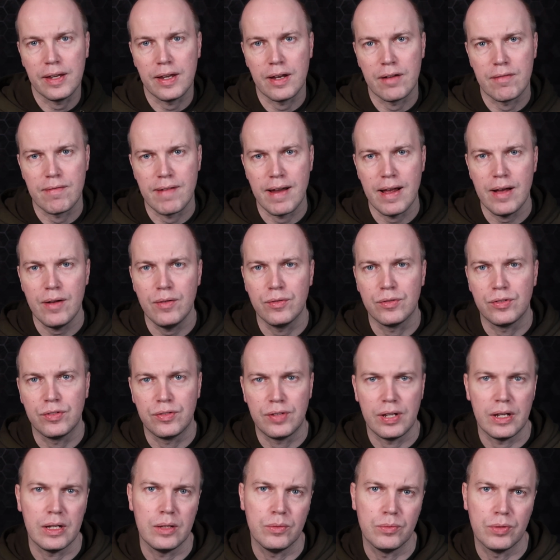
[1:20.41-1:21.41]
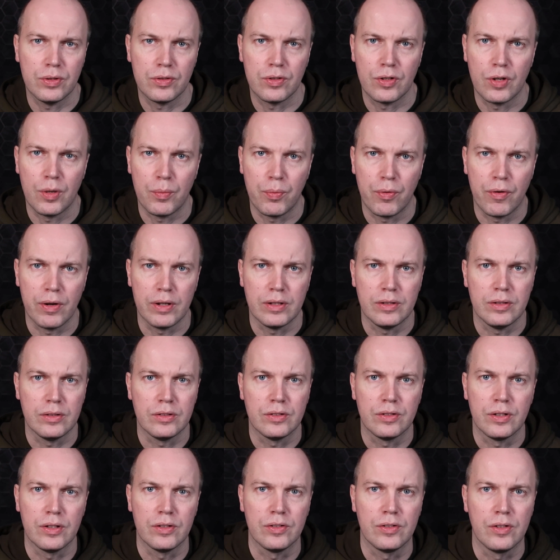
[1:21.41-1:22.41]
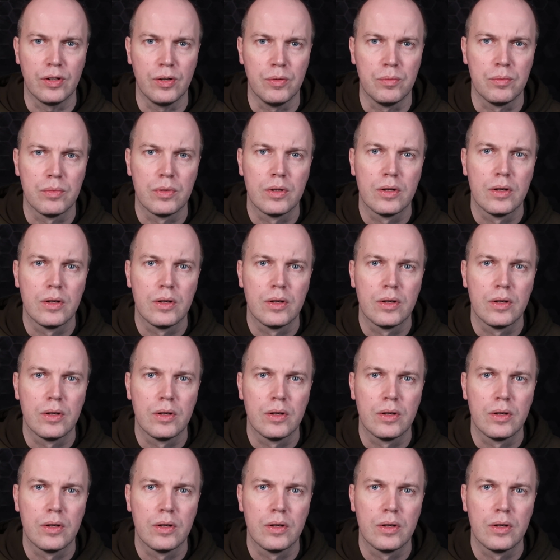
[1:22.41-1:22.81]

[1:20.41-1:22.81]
around Teams as an operating system.